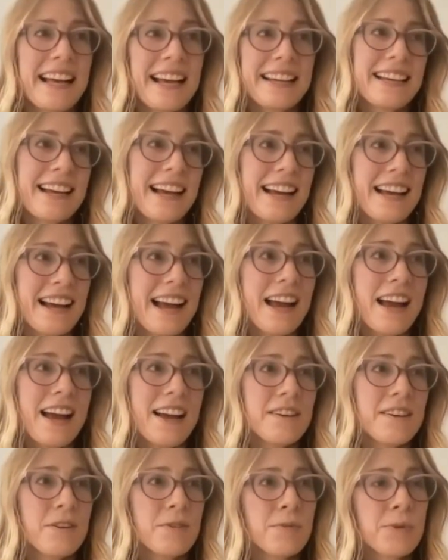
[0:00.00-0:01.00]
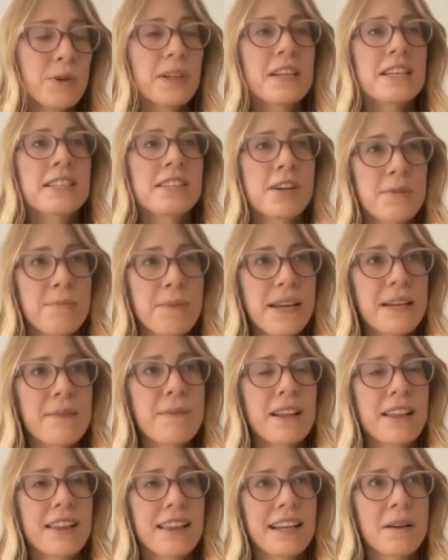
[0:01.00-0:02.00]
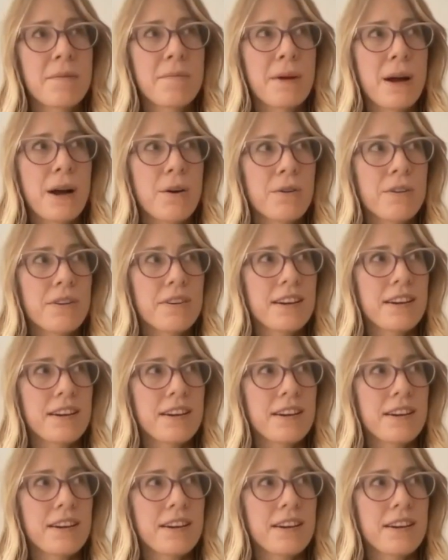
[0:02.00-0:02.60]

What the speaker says: yeah, it really started making me think about